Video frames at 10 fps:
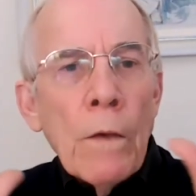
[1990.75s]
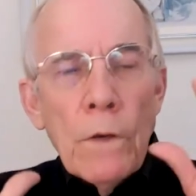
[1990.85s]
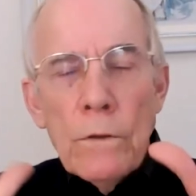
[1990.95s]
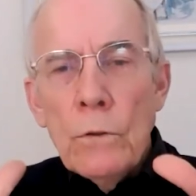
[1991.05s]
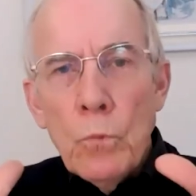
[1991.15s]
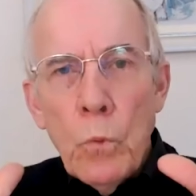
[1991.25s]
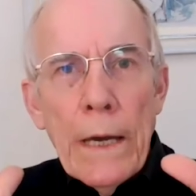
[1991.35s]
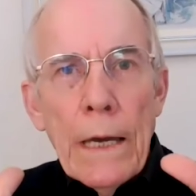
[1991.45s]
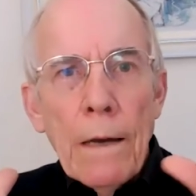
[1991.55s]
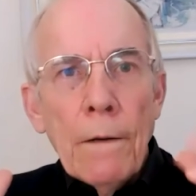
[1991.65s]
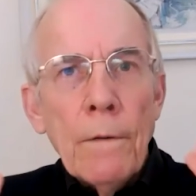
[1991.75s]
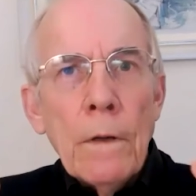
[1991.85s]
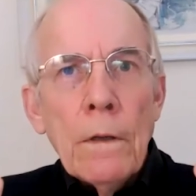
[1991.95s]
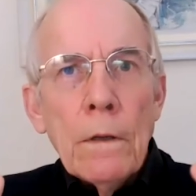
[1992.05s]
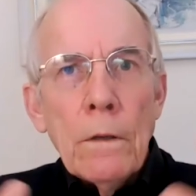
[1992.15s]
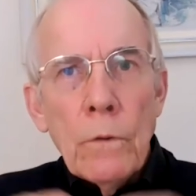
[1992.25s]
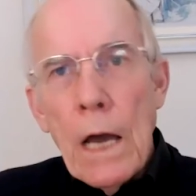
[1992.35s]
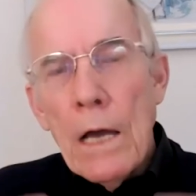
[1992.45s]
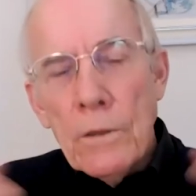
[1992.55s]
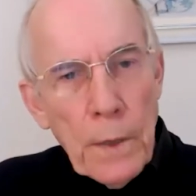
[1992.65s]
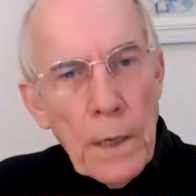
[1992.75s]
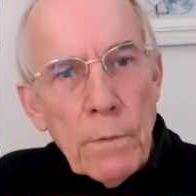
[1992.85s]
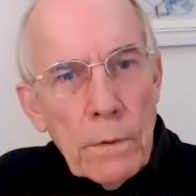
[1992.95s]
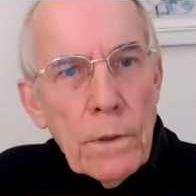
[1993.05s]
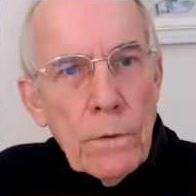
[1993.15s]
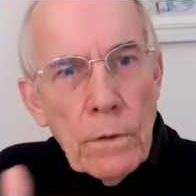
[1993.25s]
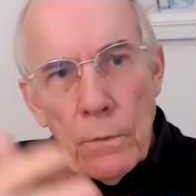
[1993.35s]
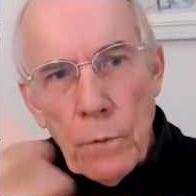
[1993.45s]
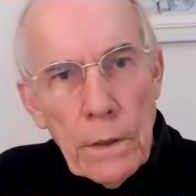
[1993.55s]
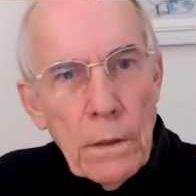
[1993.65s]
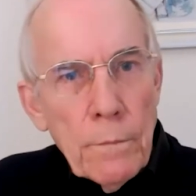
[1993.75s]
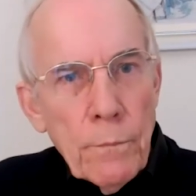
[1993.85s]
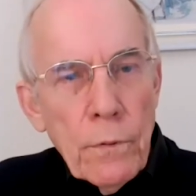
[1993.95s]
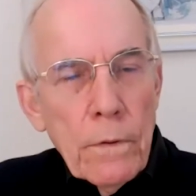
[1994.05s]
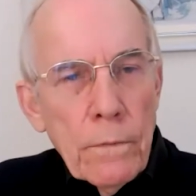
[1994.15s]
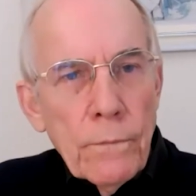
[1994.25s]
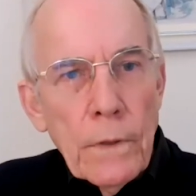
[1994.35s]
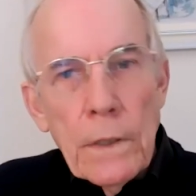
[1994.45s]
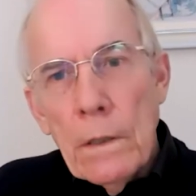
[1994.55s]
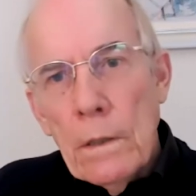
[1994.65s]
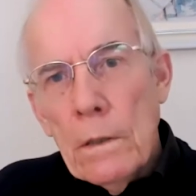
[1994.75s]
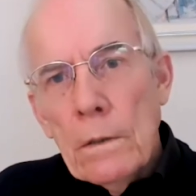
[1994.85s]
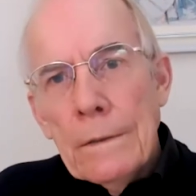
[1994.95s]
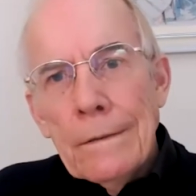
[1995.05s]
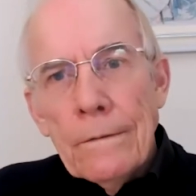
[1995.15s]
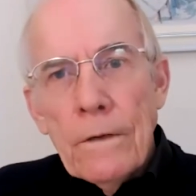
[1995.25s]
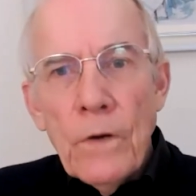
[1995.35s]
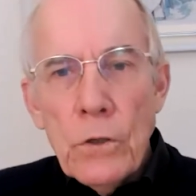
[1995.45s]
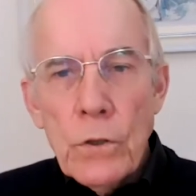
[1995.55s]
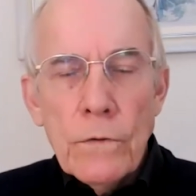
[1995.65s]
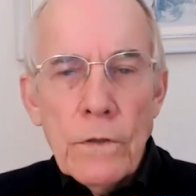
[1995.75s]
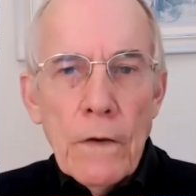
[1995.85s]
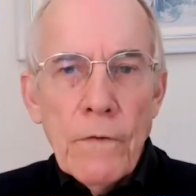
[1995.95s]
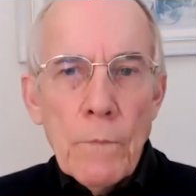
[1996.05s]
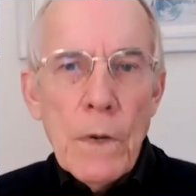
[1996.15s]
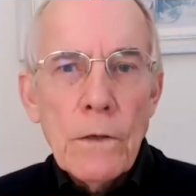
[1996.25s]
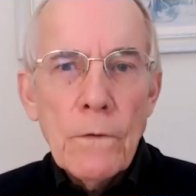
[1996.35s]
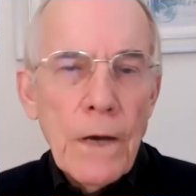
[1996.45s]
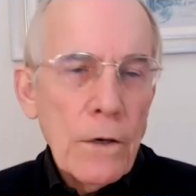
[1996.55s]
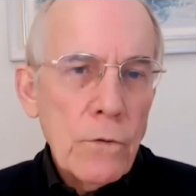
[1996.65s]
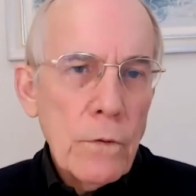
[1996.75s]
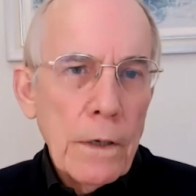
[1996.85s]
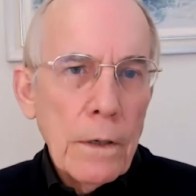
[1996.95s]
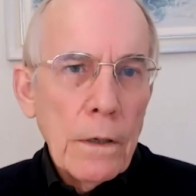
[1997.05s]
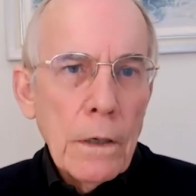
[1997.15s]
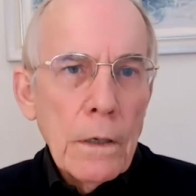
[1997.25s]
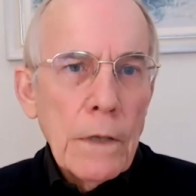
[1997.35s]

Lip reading: This is where you would ask people, do you think we can improve the efficiency of our manufacturing?